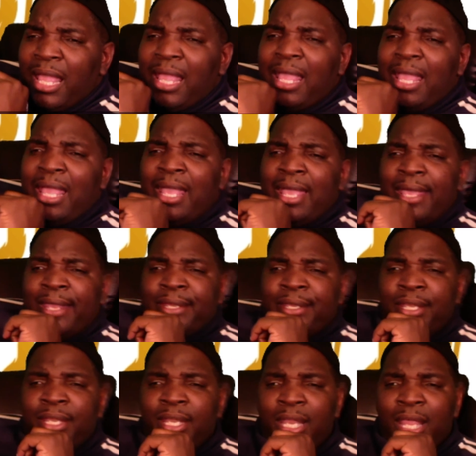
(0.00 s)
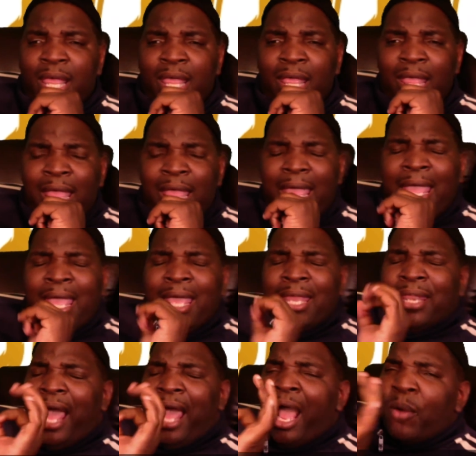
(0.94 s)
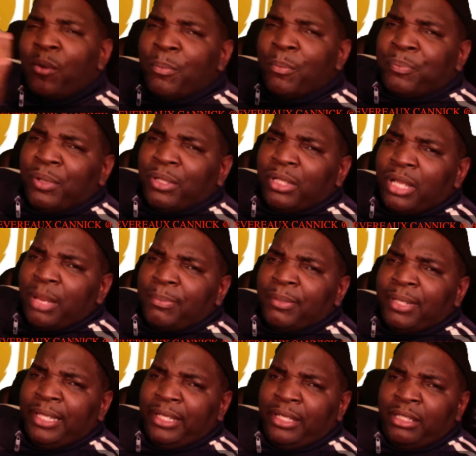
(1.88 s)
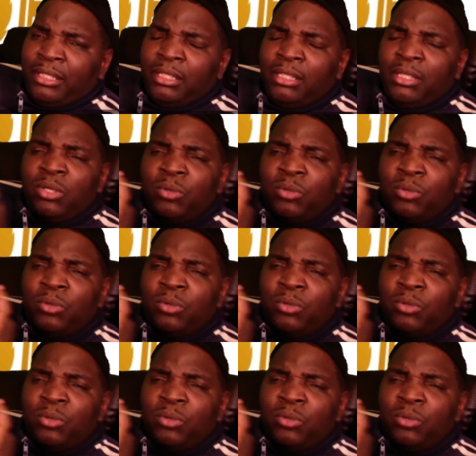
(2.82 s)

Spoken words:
and I will pull it up later.